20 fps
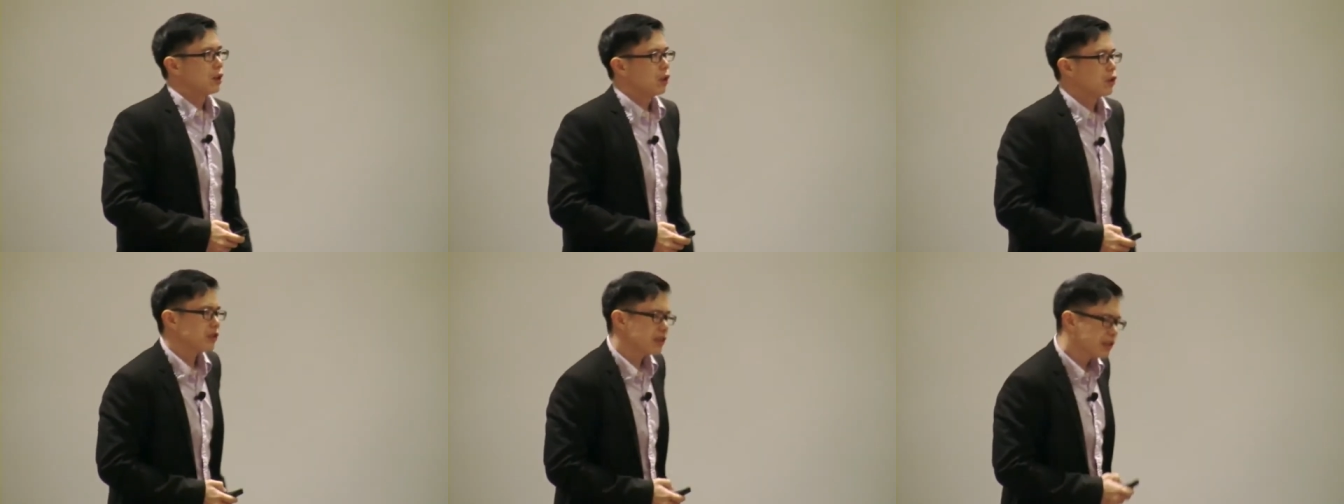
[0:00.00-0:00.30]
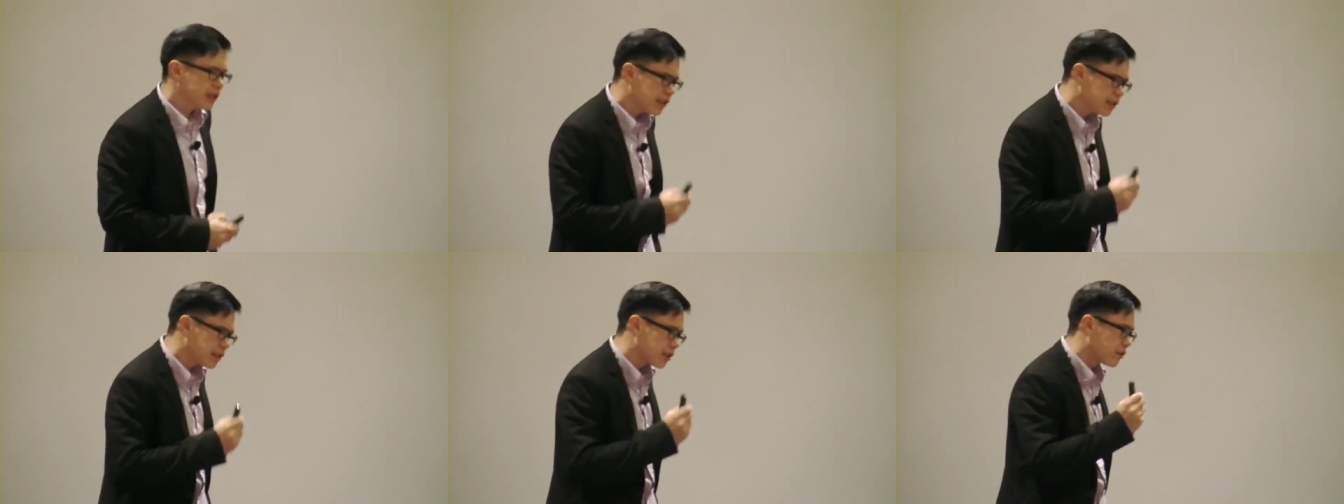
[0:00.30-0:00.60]
You see,
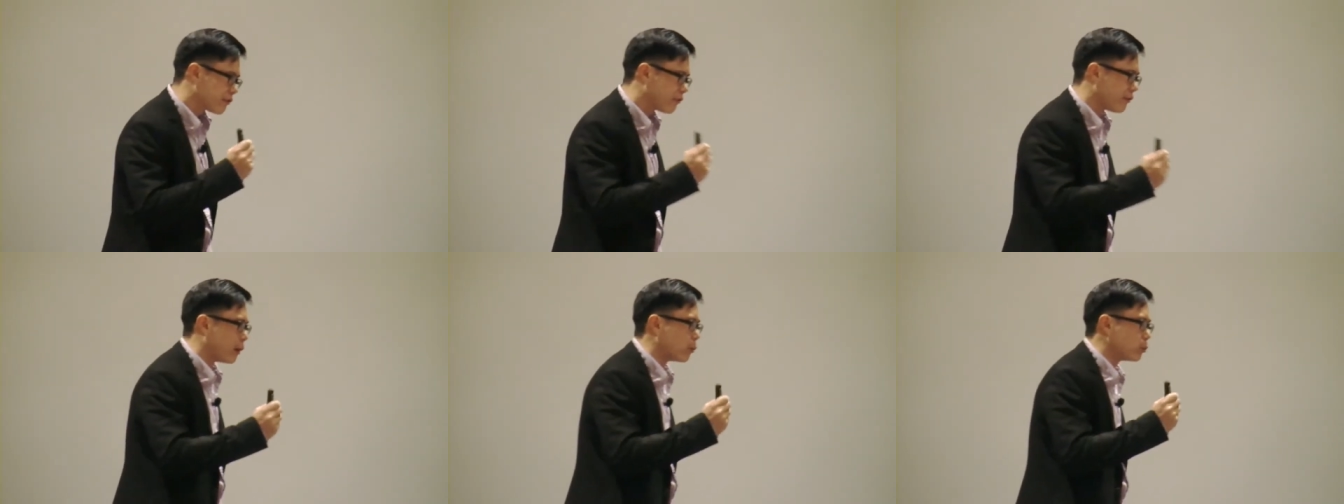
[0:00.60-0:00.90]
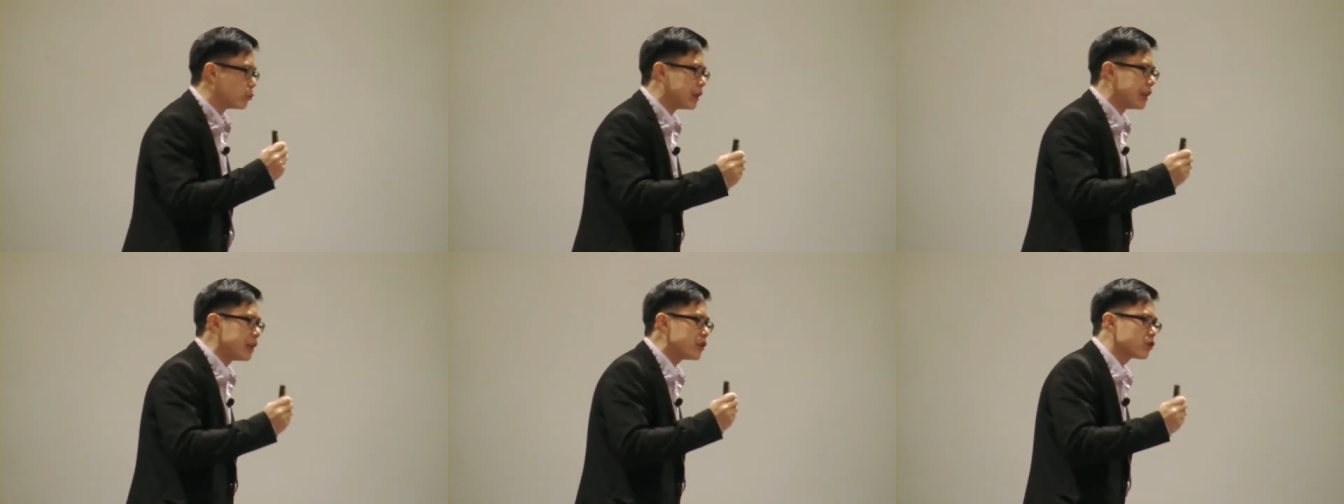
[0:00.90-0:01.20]
this is
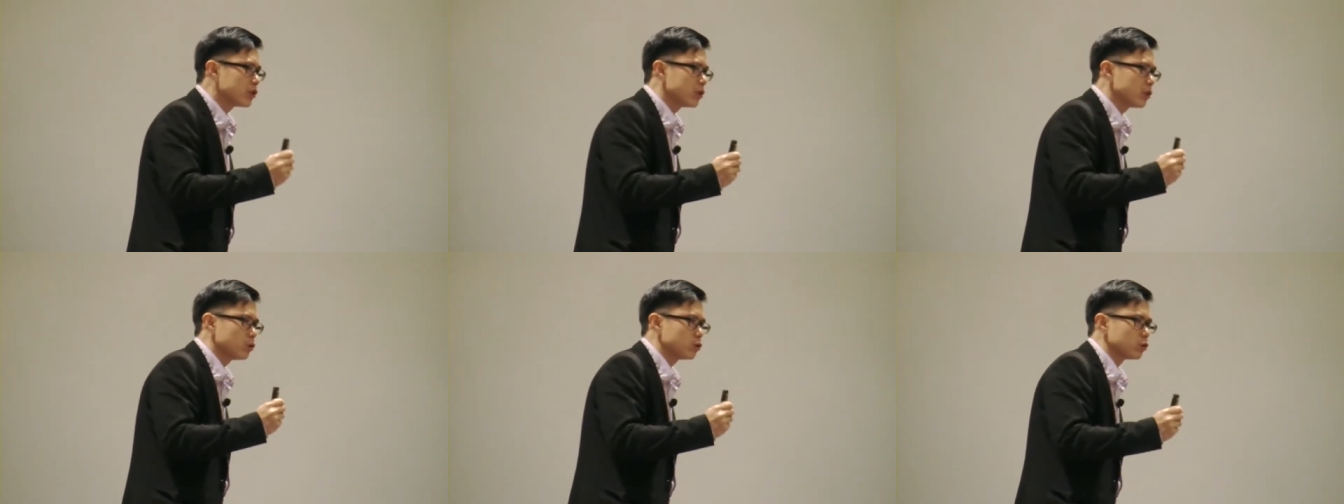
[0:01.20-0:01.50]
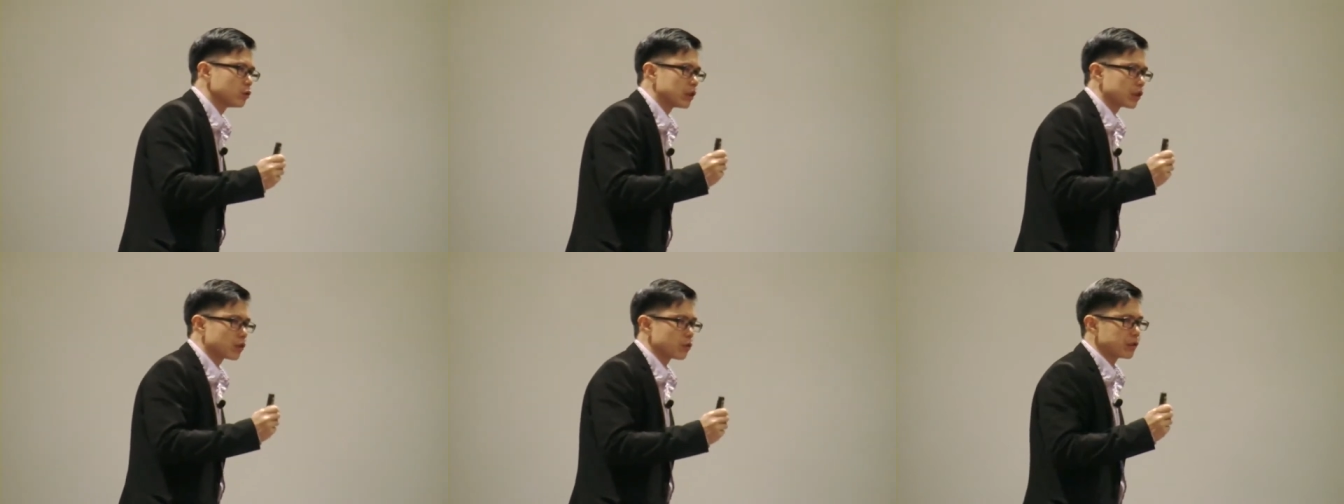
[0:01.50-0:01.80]
foundational
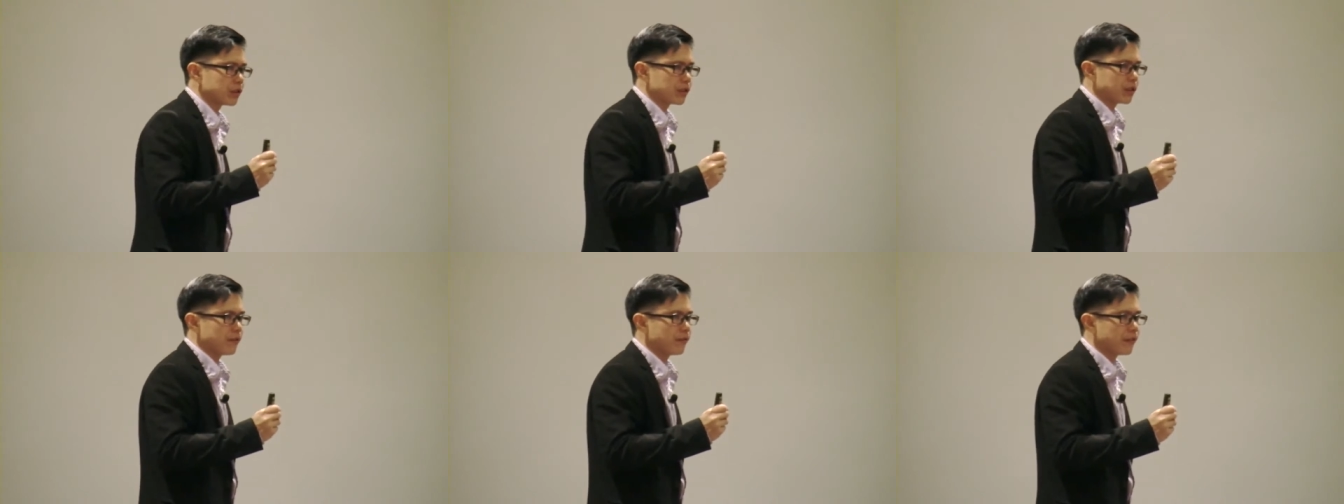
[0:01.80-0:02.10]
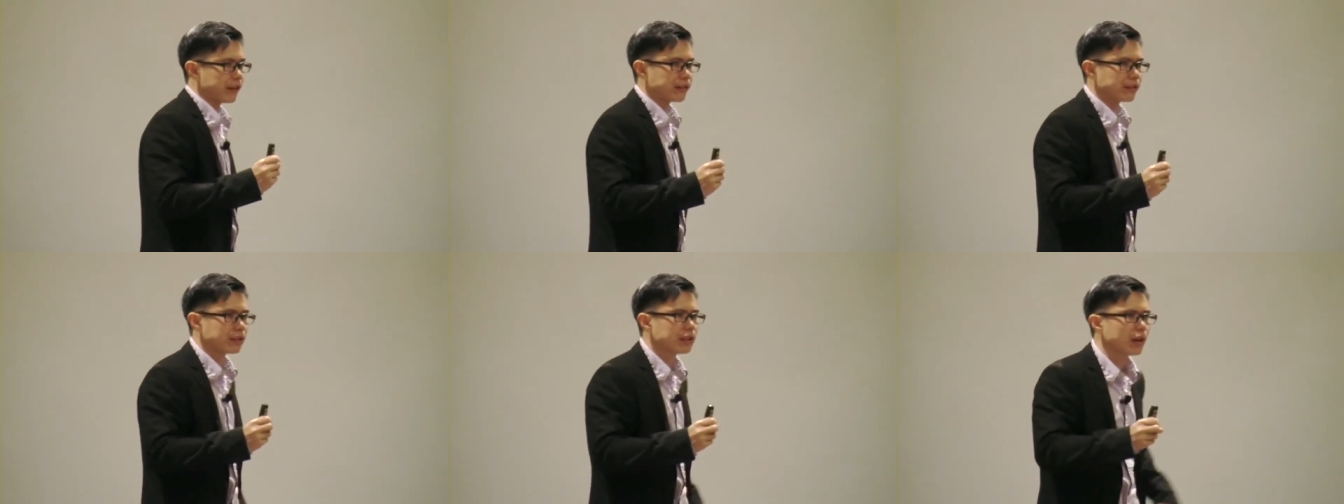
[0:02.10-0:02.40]
to the Christian
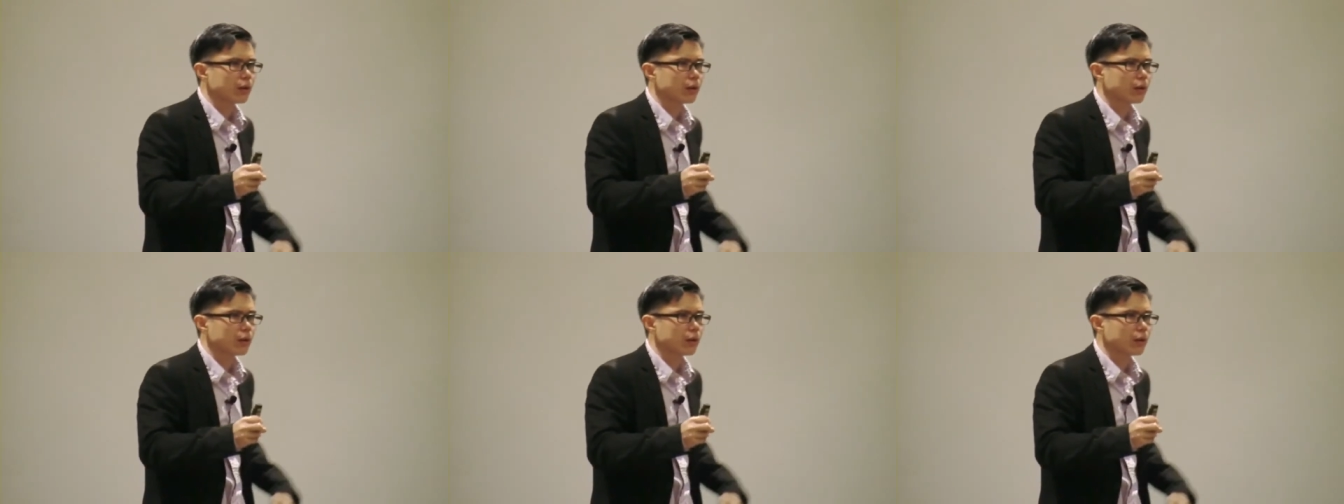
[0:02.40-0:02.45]
faith.